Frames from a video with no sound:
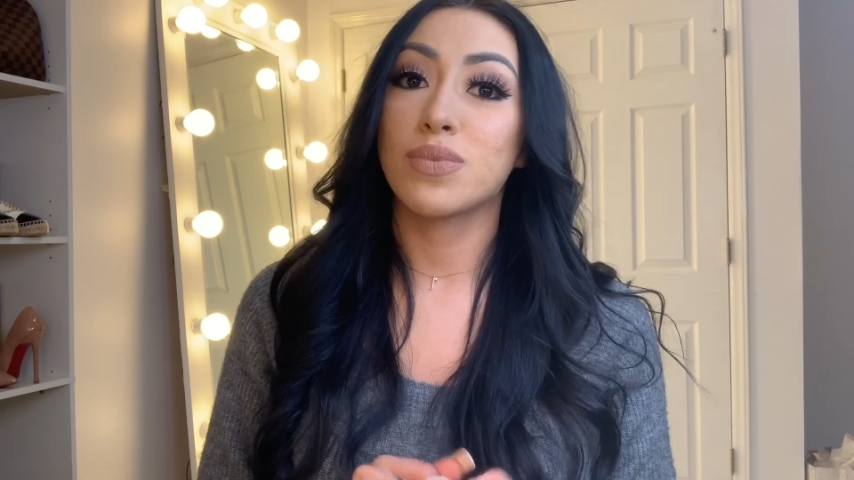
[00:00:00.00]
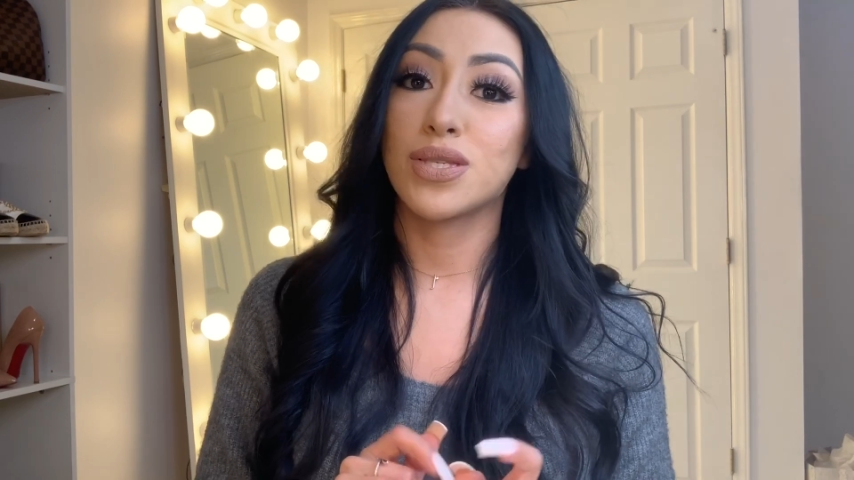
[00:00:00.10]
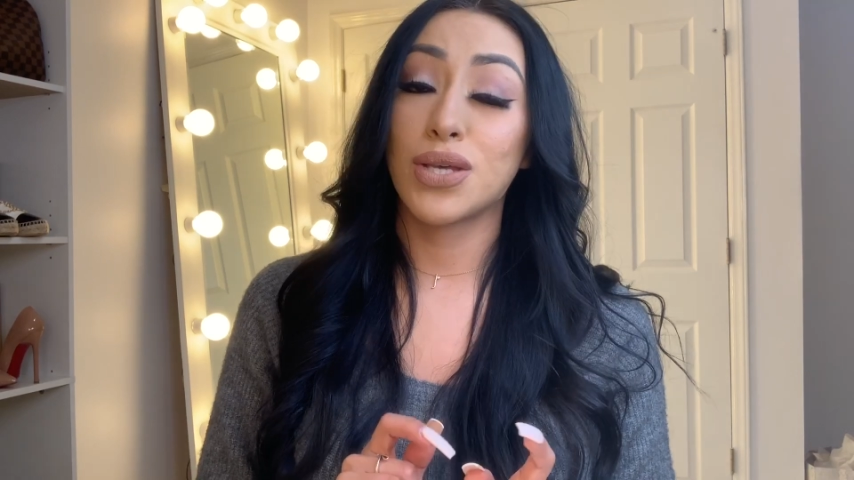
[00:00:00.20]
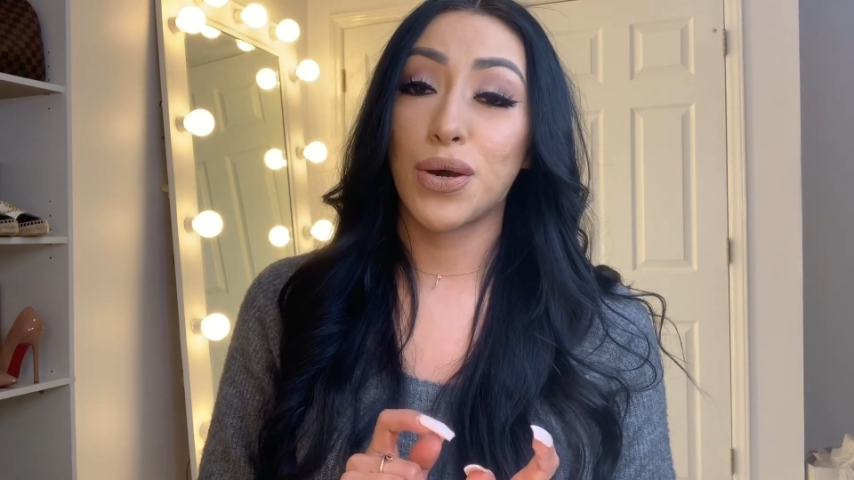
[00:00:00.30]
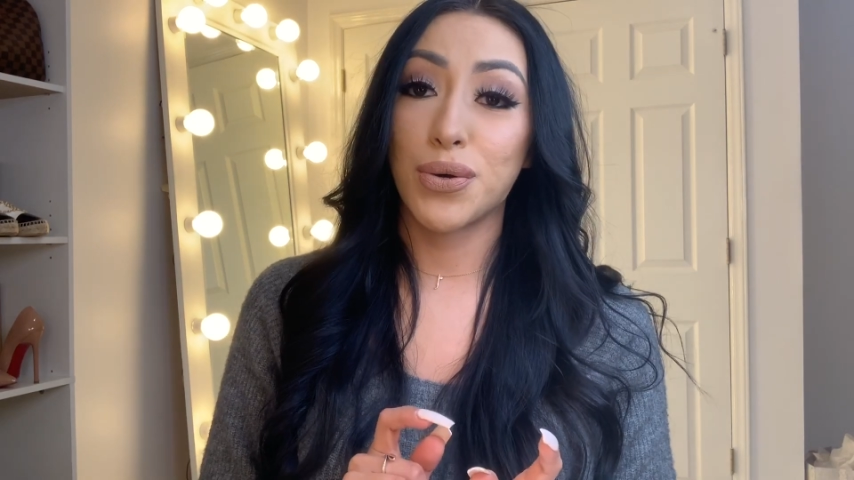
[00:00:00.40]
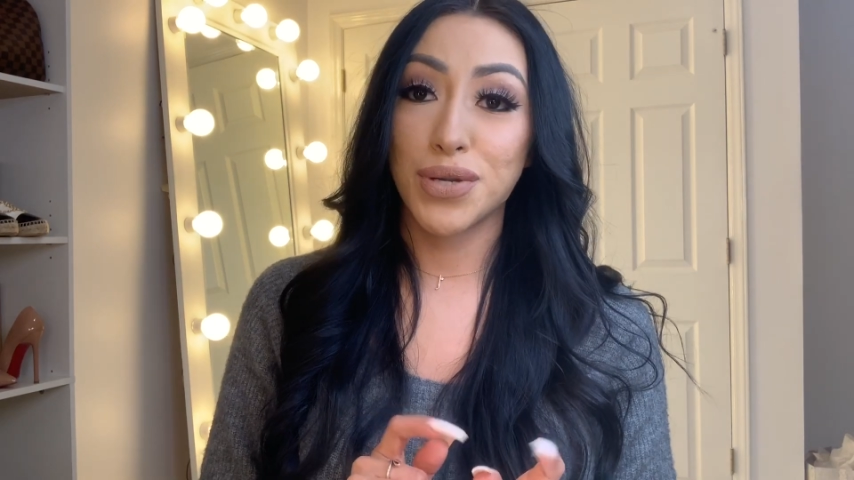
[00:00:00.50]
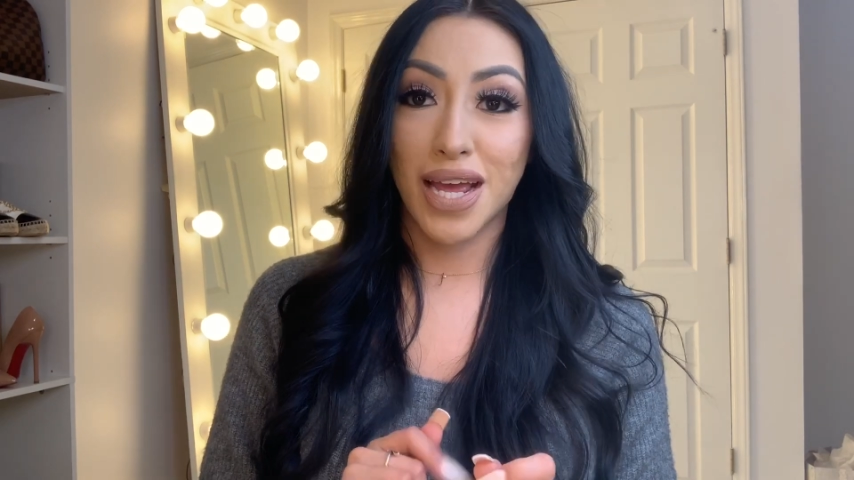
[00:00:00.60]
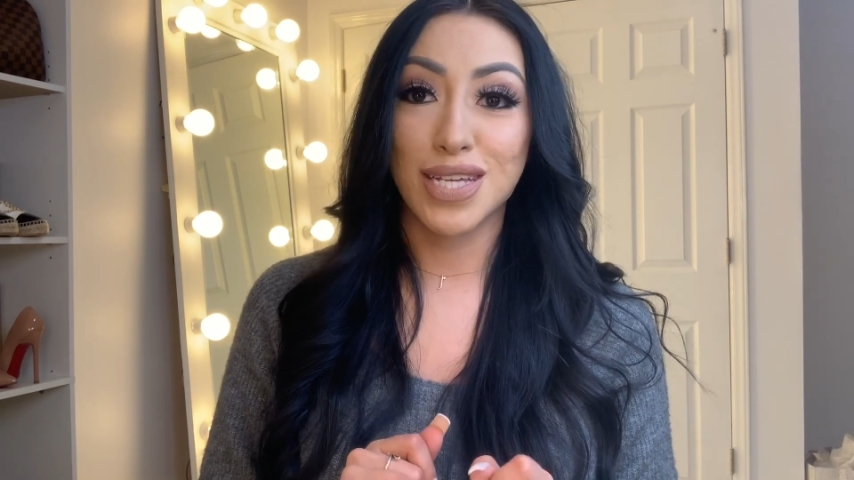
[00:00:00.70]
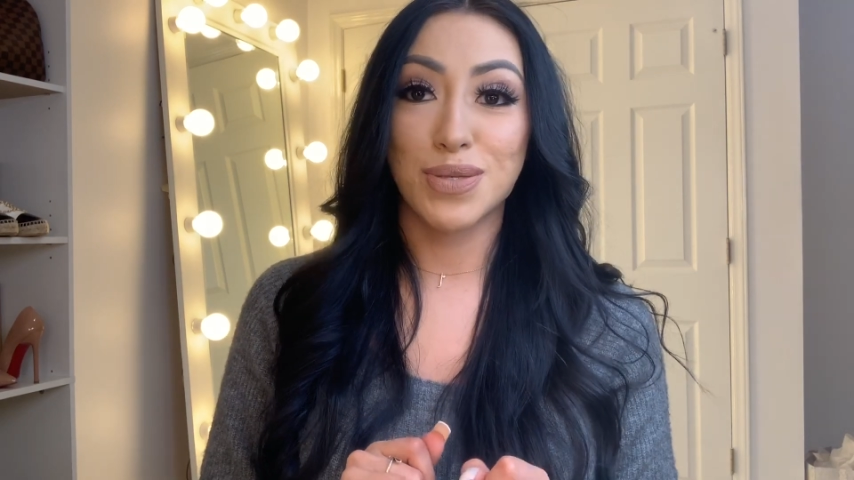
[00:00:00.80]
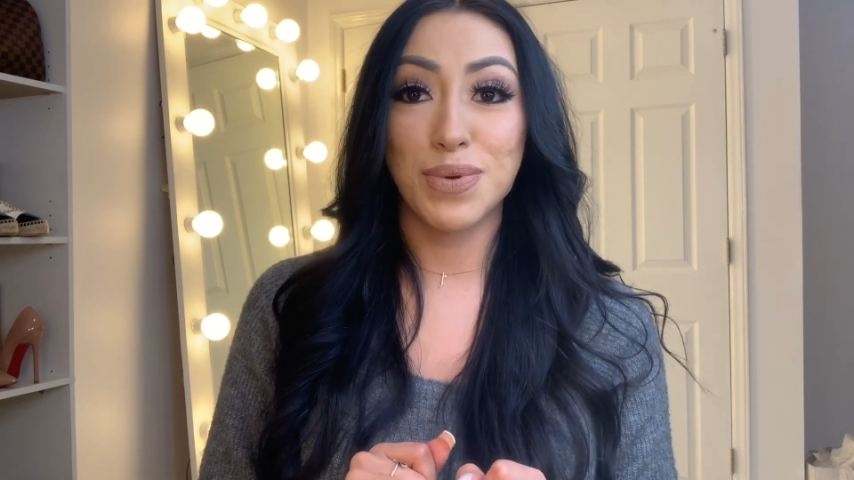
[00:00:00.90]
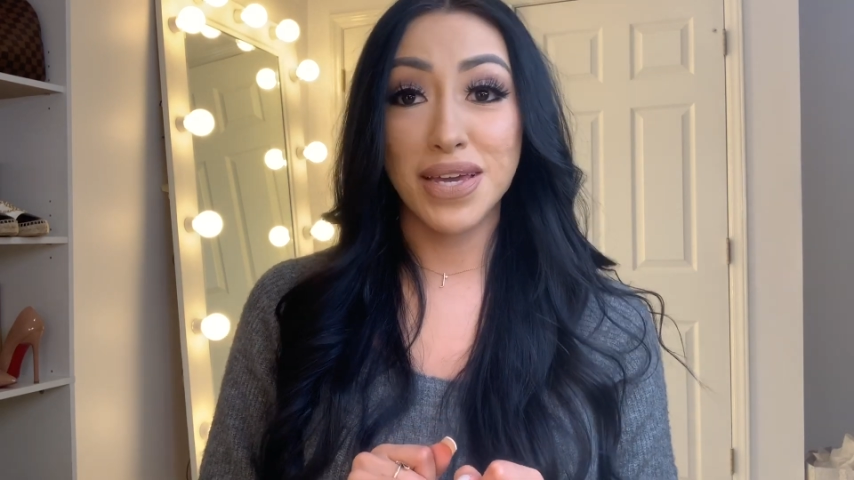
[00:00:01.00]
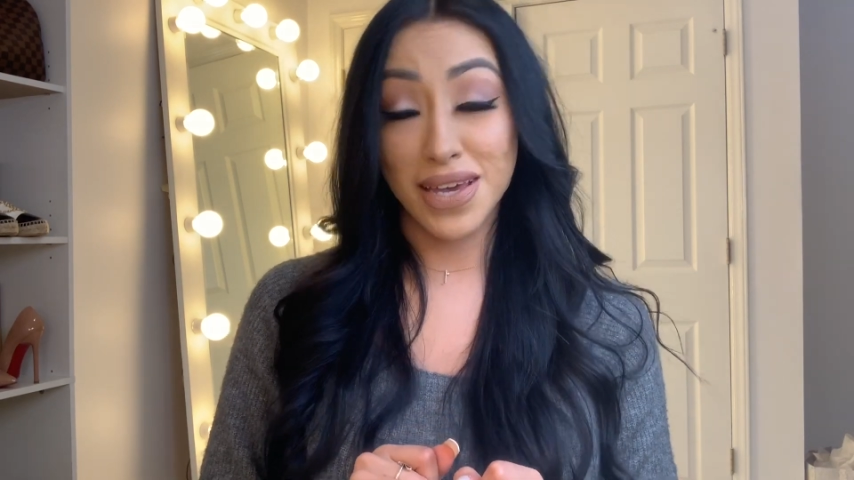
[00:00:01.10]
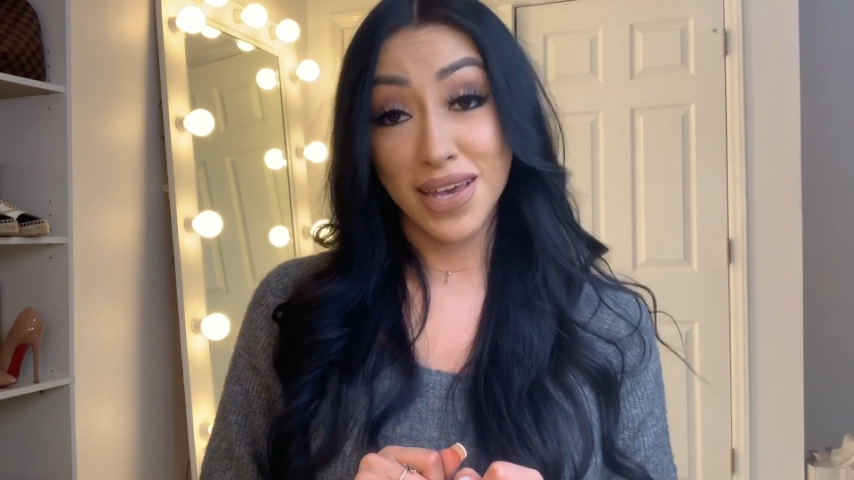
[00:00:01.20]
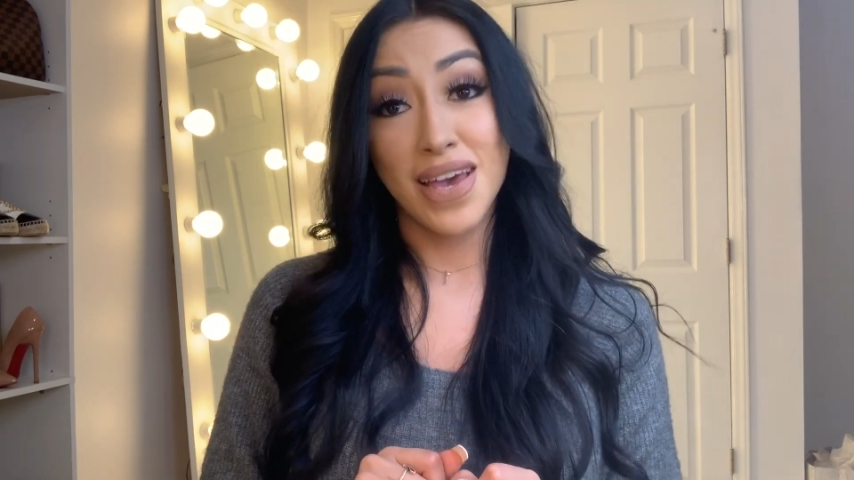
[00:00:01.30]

so next week